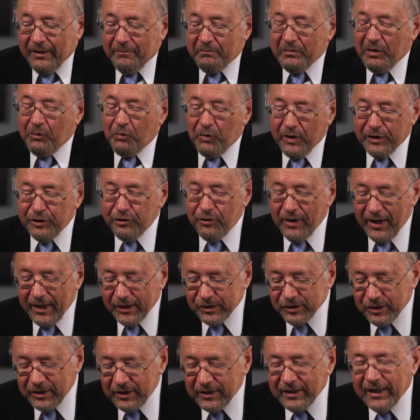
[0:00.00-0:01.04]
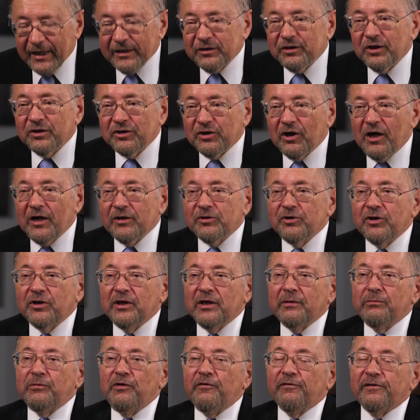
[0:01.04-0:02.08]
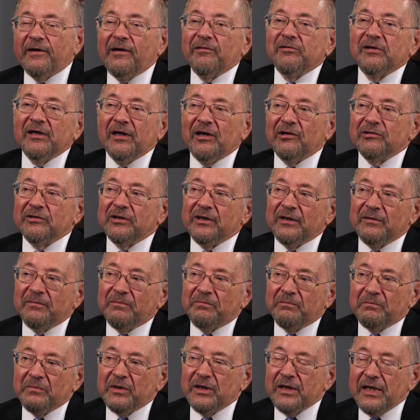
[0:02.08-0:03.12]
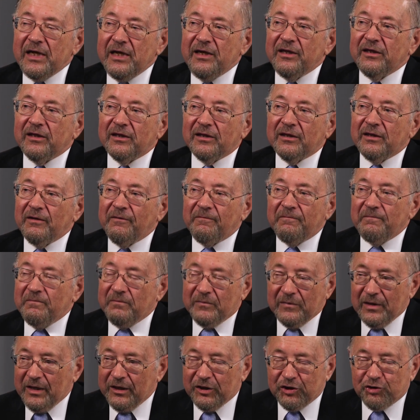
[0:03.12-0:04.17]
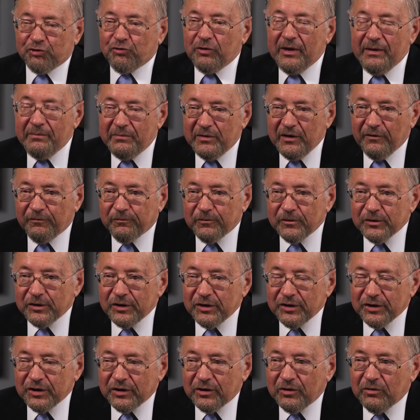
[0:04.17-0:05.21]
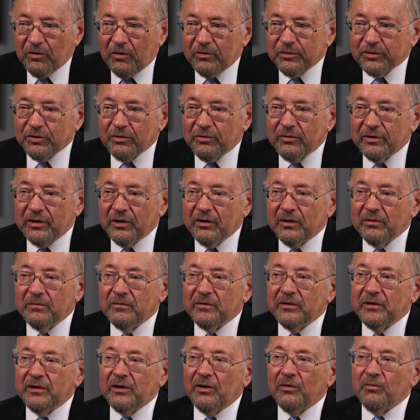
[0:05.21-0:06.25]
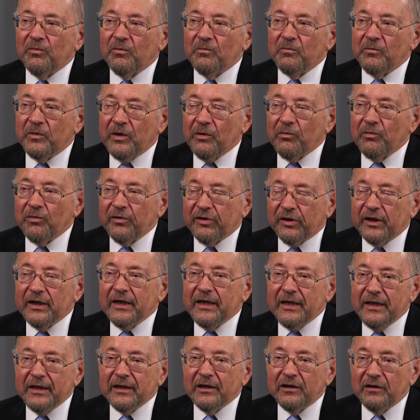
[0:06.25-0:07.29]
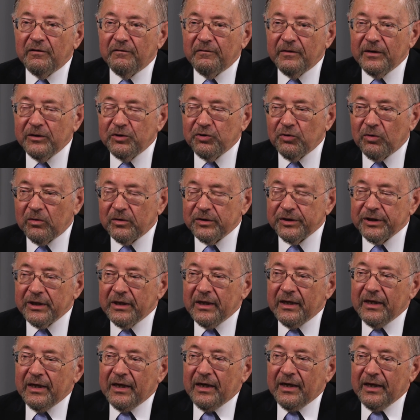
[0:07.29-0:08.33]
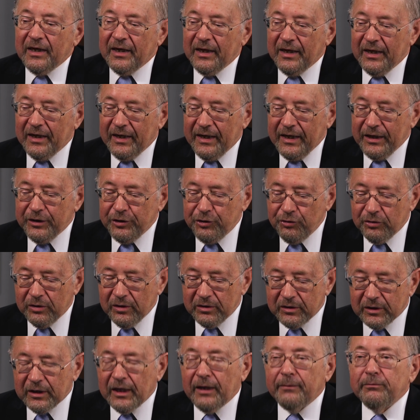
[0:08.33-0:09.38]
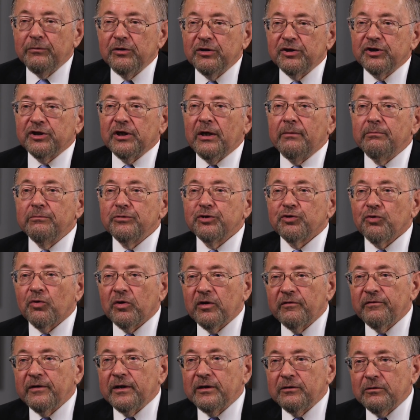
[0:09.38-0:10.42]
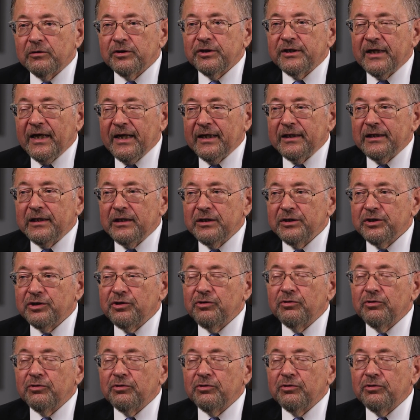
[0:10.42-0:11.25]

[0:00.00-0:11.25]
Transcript: but when you actually got to talk to them, you found out that beneath the extreme differences in culture, there were thinking individuals. And you could come to some sort of understandings